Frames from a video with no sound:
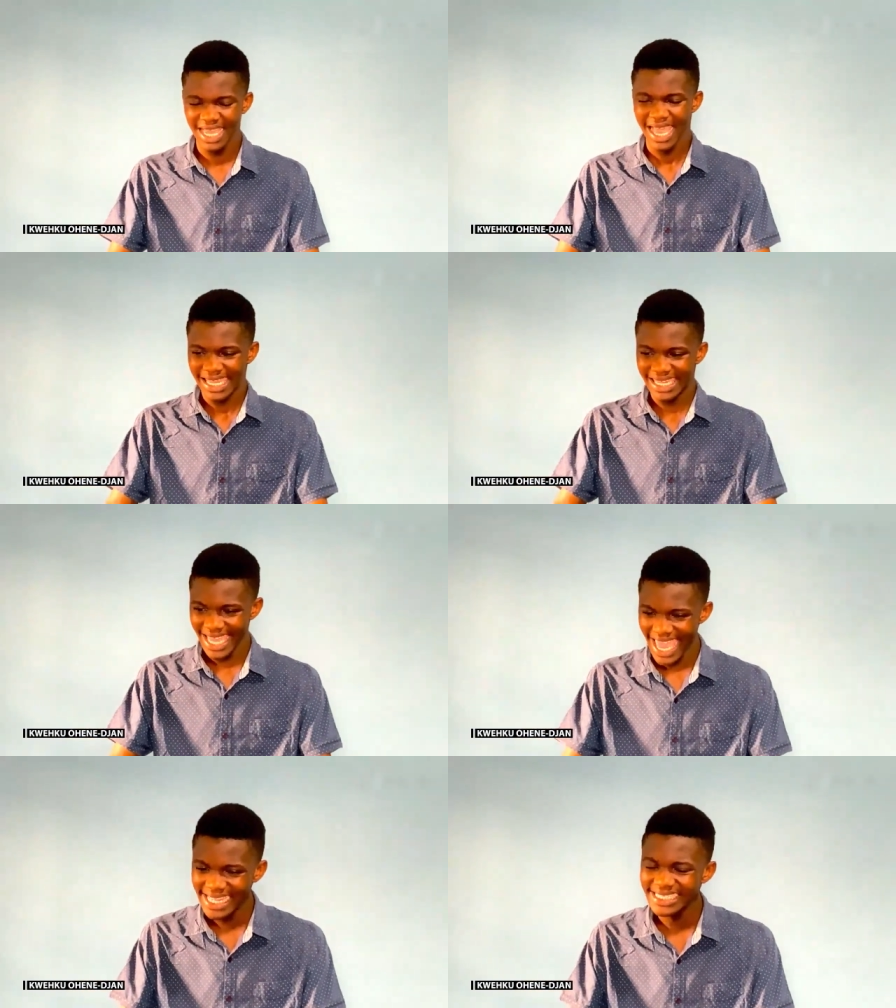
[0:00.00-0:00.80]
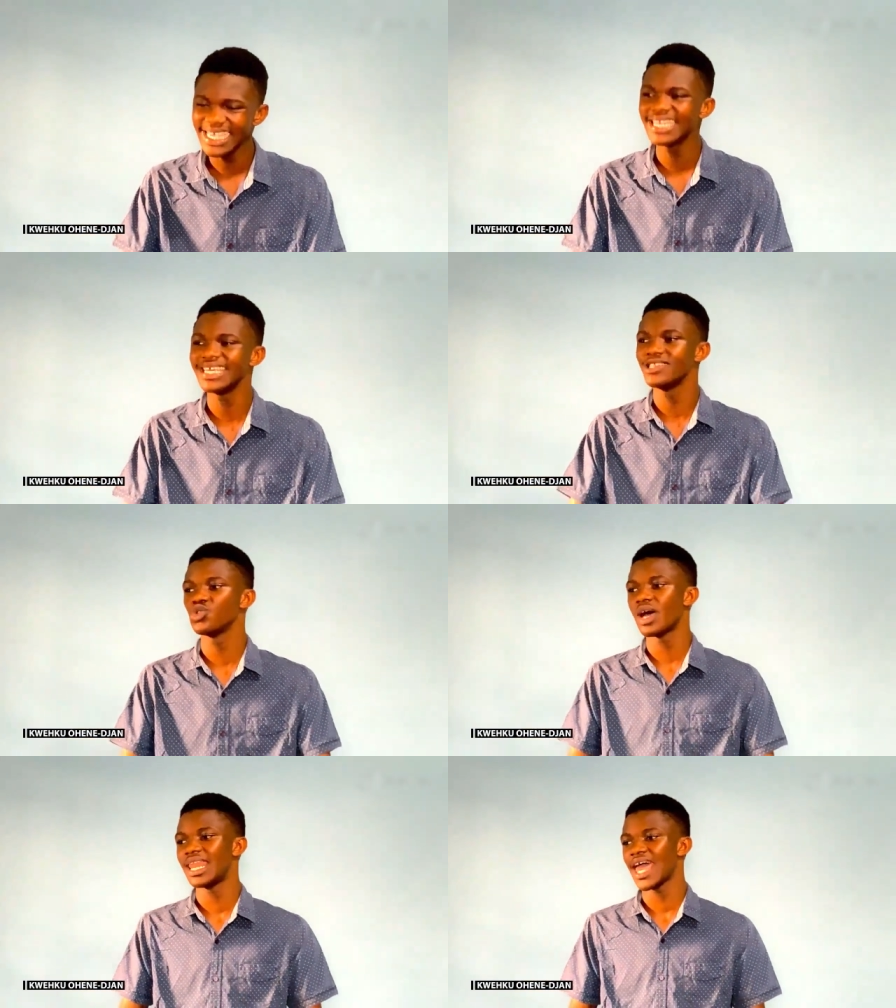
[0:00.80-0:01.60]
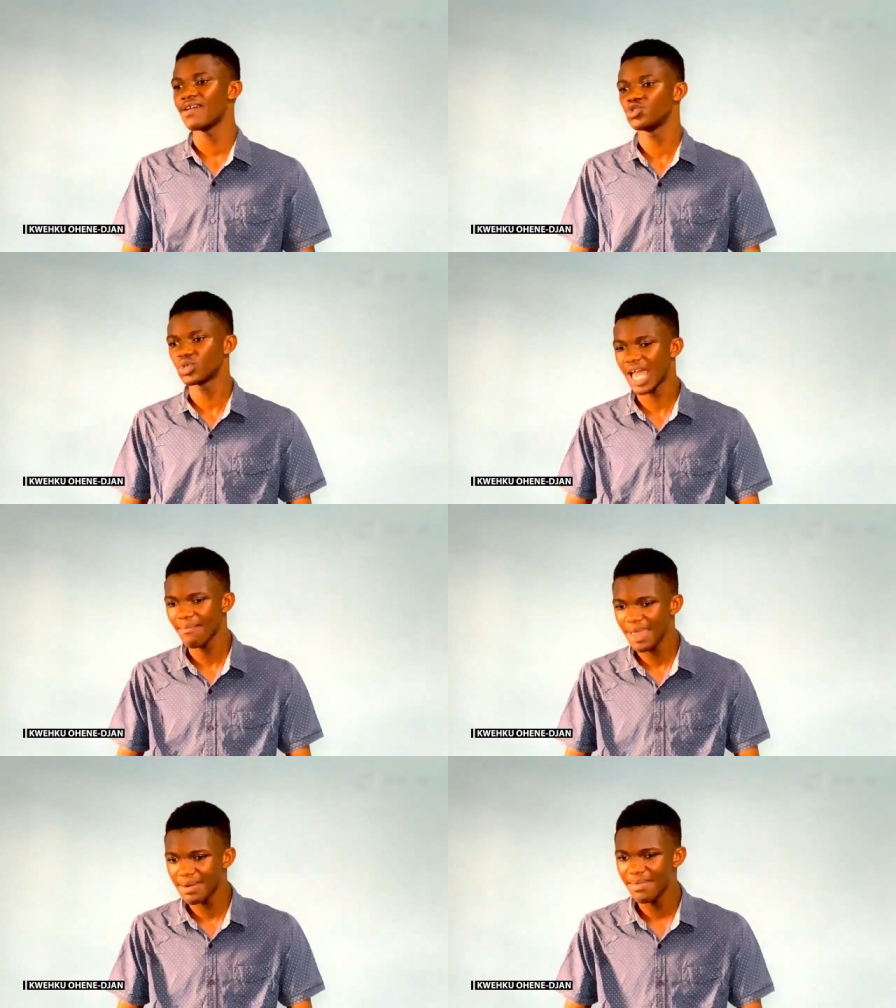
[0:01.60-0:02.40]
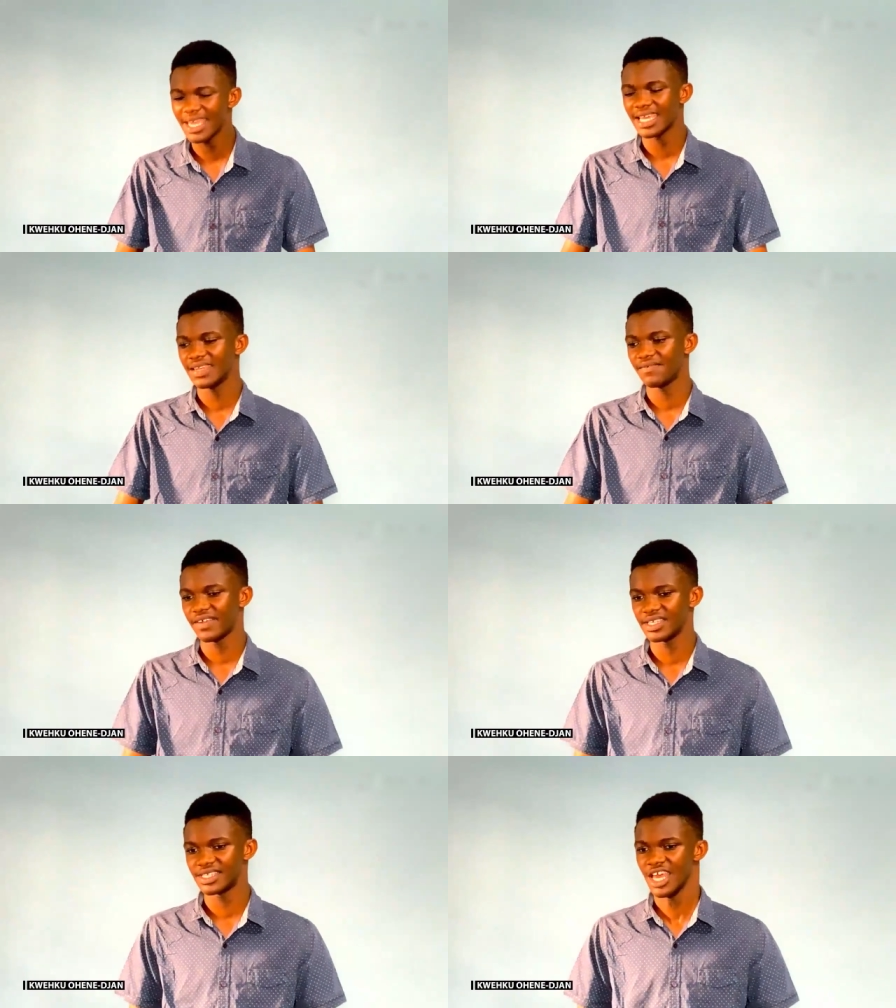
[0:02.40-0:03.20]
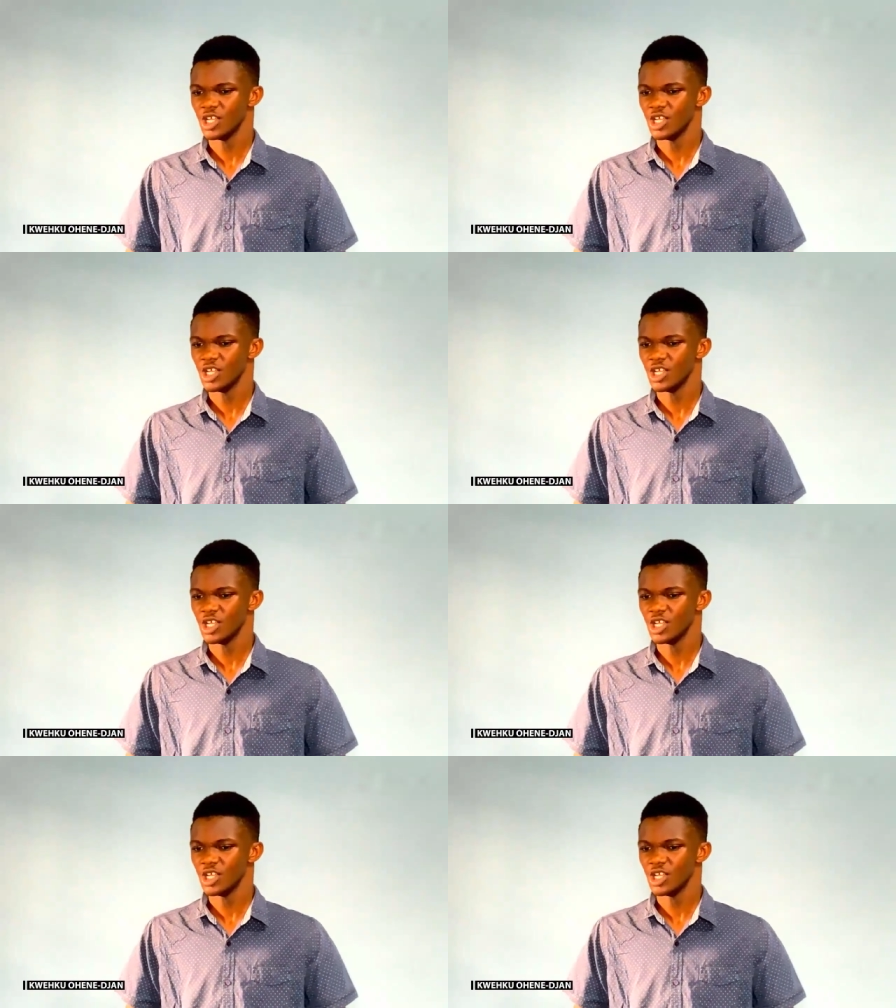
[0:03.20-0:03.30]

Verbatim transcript: he entered into our lives to come and make a difference,